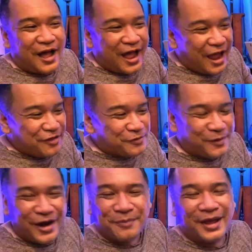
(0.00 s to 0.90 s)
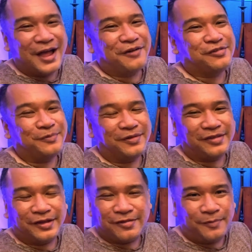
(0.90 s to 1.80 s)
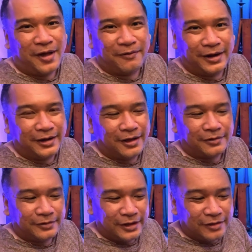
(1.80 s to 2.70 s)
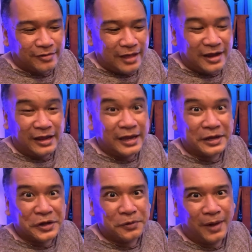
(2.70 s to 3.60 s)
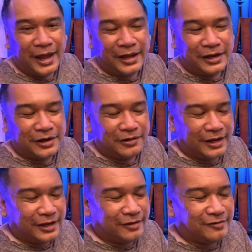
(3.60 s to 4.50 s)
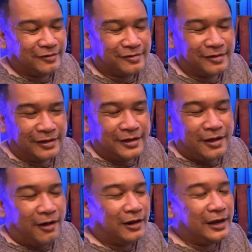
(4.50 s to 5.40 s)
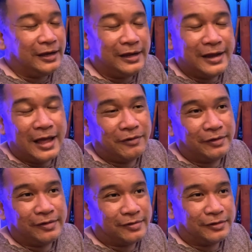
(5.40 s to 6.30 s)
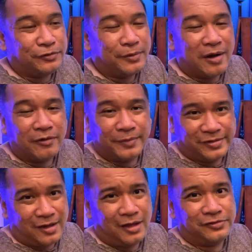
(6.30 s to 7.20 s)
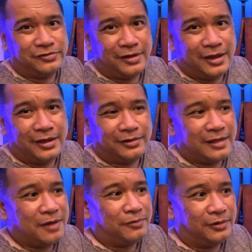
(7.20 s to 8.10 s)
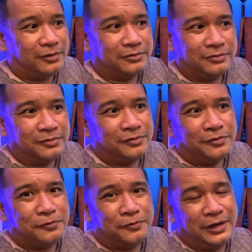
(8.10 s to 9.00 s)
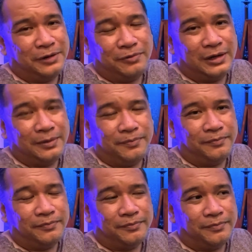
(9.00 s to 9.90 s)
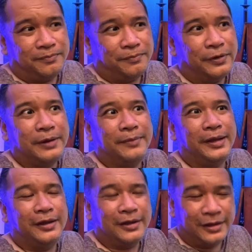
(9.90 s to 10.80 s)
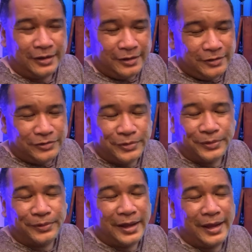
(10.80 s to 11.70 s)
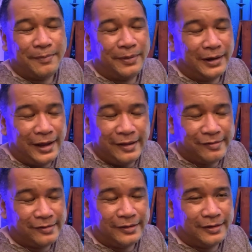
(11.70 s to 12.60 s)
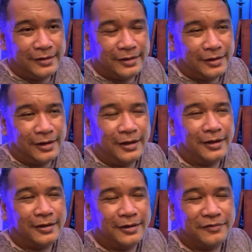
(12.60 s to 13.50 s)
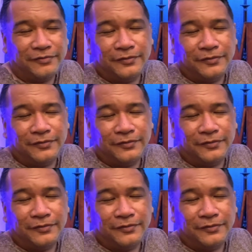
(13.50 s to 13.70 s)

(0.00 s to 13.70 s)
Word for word: I swear my house smells like a spa right now. It's and in a good way, you know, like it's just all I need now is a 2-hour massage and that will really really bring me to a place uh, of